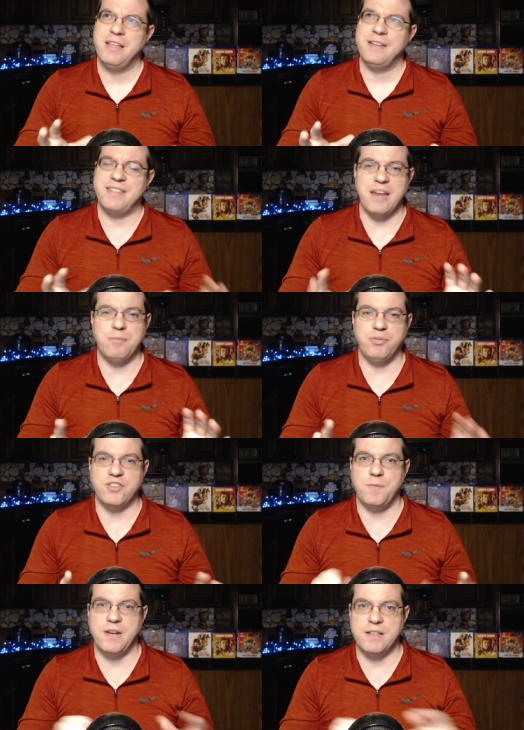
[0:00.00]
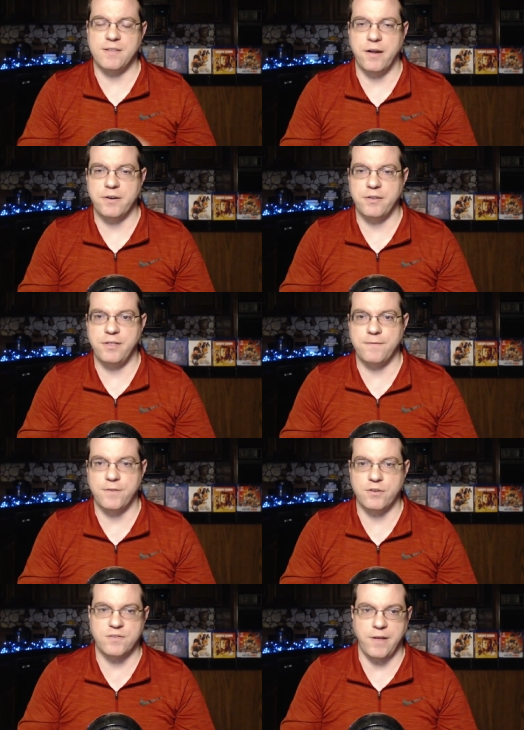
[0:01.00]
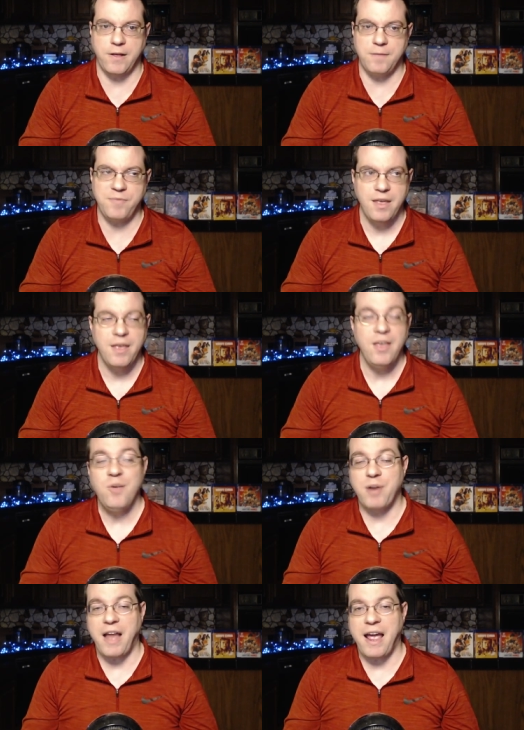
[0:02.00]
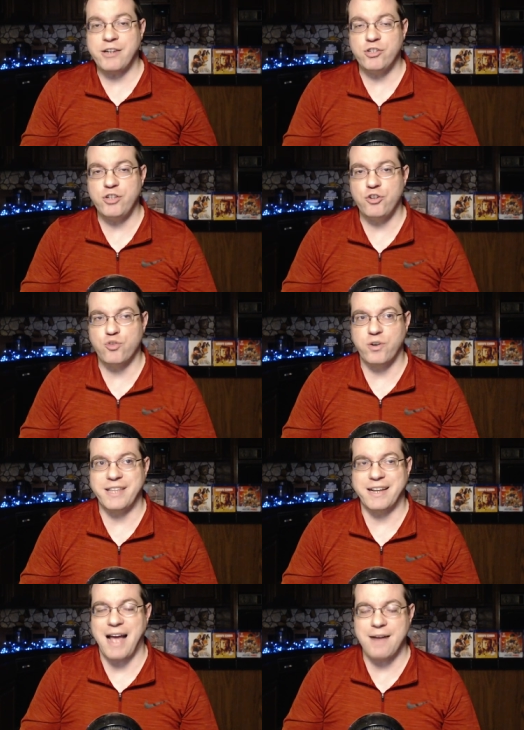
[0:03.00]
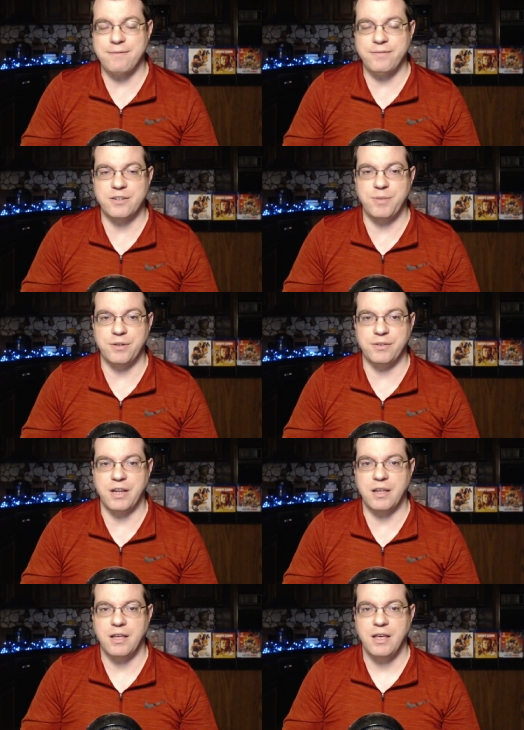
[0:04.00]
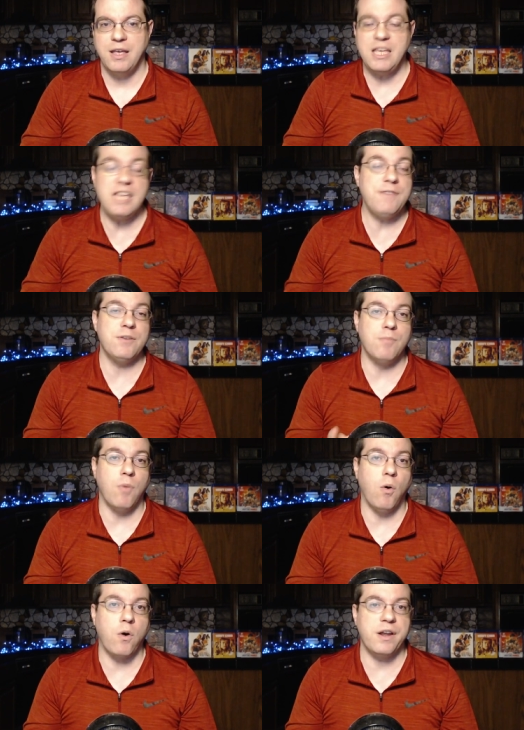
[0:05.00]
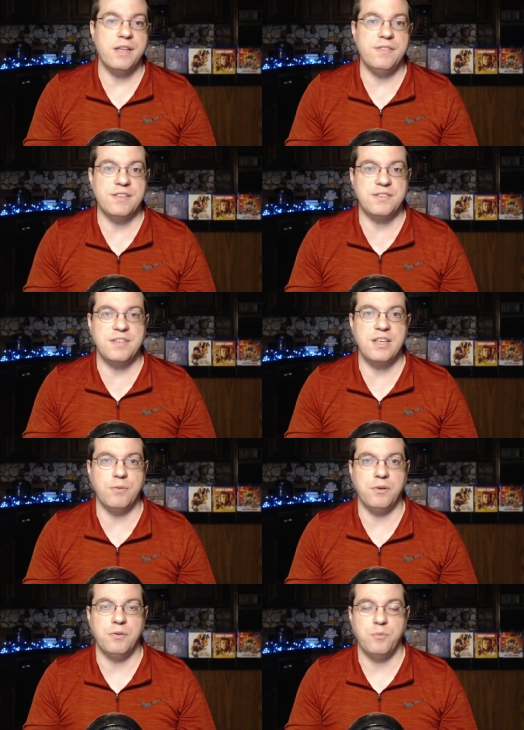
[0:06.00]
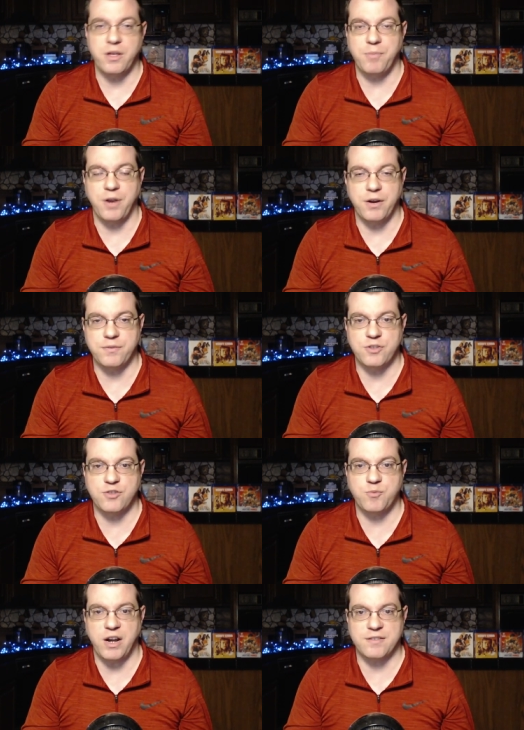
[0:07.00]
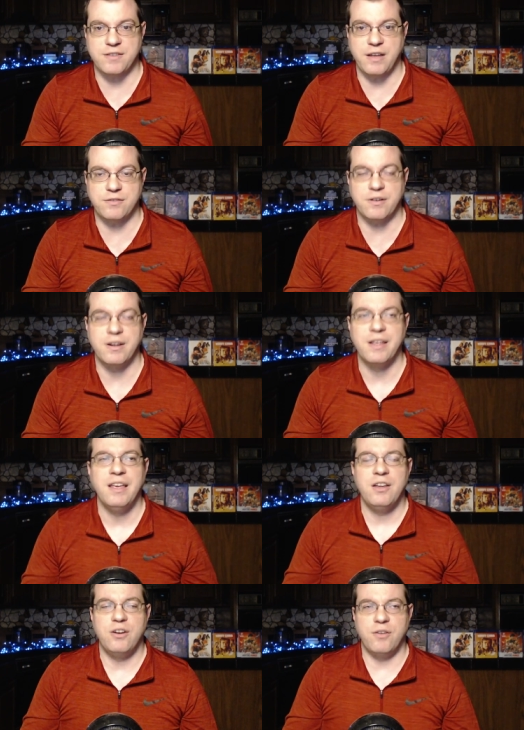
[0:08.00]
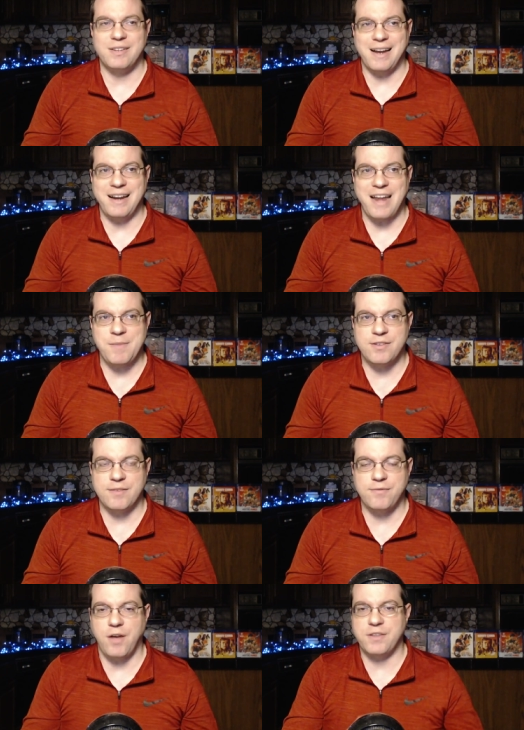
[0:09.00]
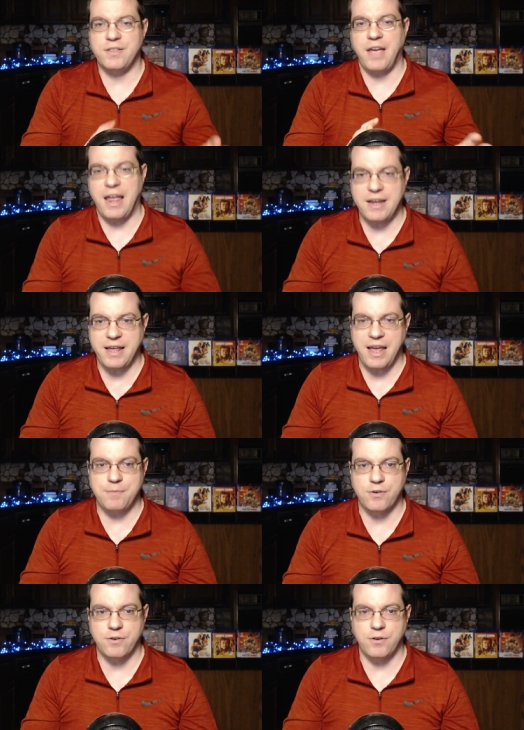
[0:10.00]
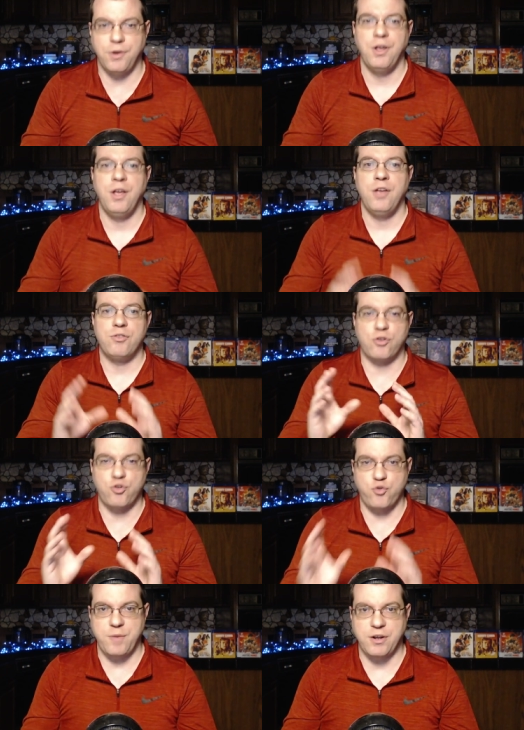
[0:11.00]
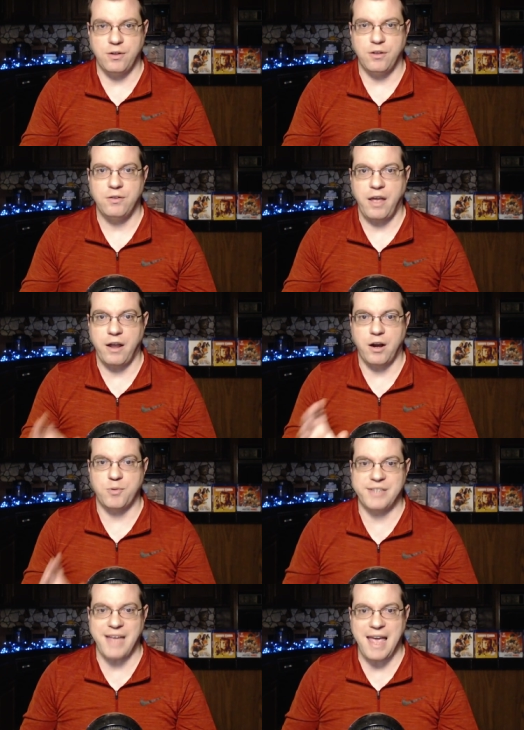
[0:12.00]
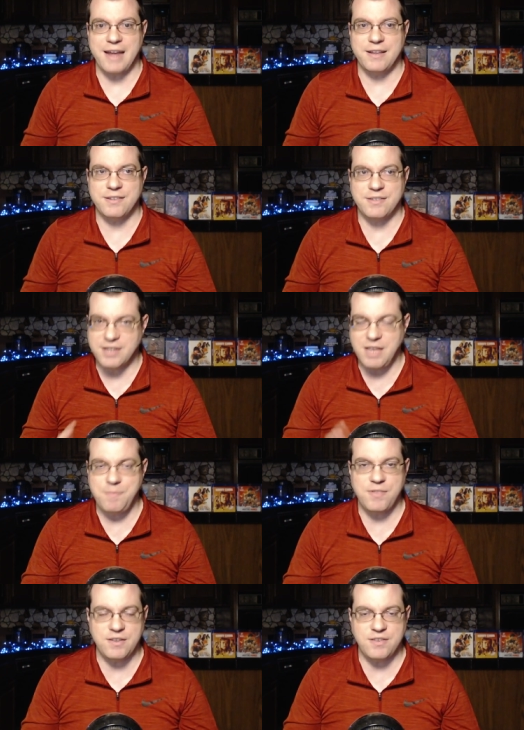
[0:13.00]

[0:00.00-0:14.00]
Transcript: 10 plus minutes longer than the first film. But I actually enjoyed the conflict building even more in this sequel when compared to its predecessor. You know, the dynamics involving the handicapped girl, the criminal, and our protagonist keep things